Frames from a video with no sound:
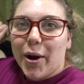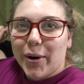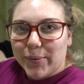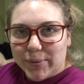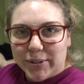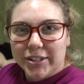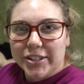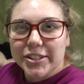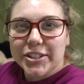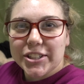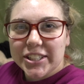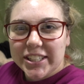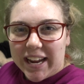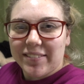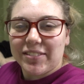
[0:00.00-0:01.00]
Our
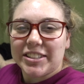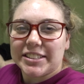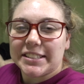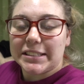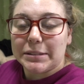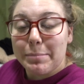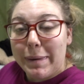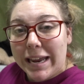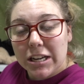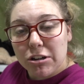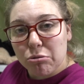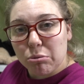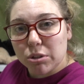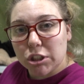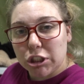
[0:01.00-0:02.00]
realtor gave us this
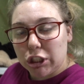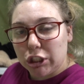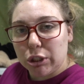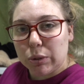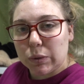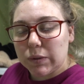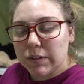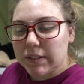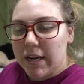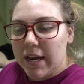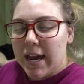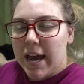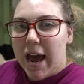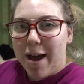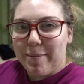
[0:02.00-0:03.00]
manual to use, um,
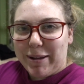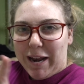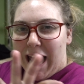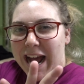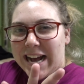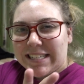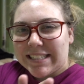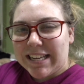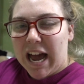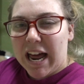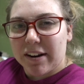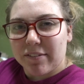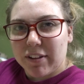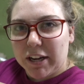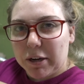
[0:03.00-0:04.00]
and it has
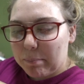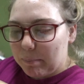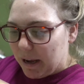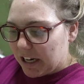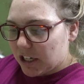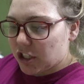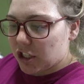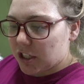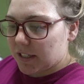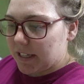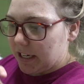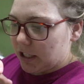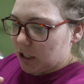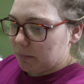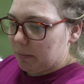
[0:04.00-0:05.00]
kind of like pictures.
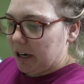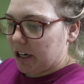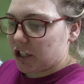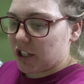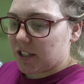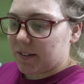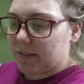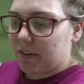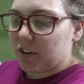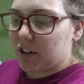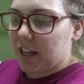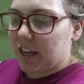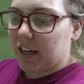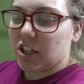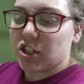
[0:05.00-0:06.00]
They took pictures of
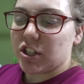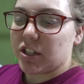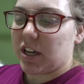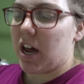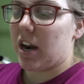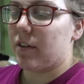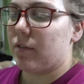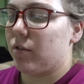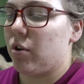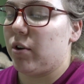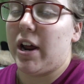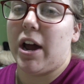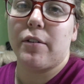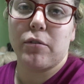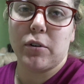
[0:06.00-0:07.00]
everything and just kind of wrote
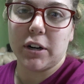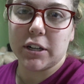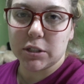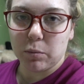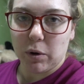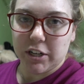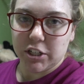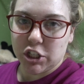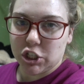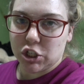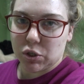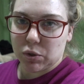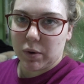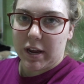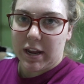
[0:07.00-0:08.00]
out for us what to
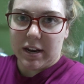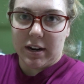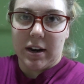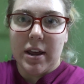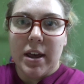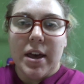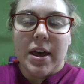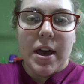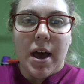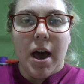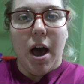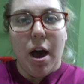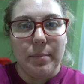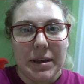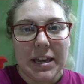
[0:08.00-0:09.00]
do in
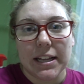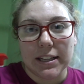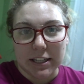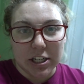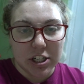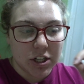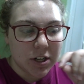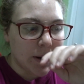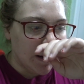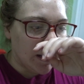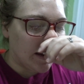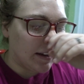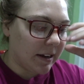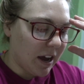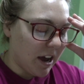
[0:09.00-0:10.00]
um, English.
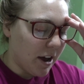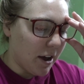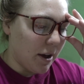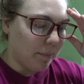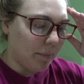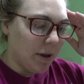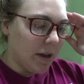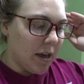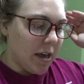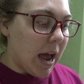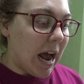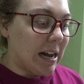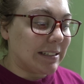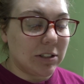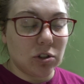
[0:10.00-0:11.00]
Um,
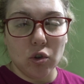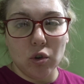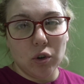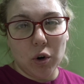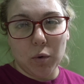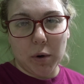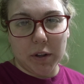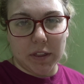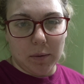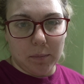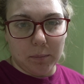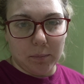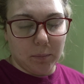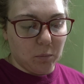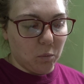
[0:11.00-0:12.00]
I still don't know what
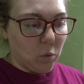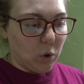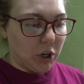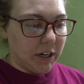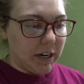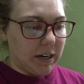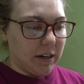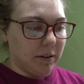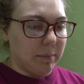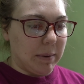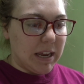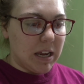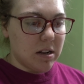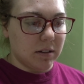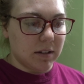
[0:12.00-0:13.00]
the wording
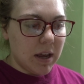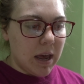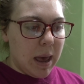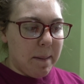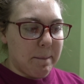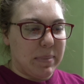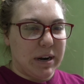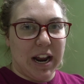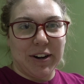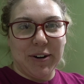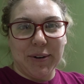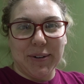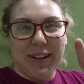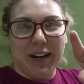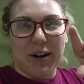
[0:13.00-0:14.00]
means, but I
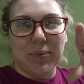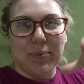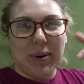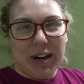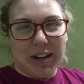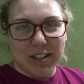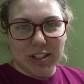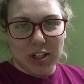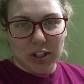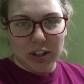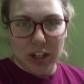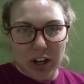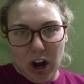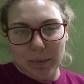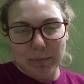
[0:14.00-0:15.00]
know like where to turn
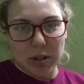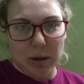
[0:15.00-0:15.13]
the knob.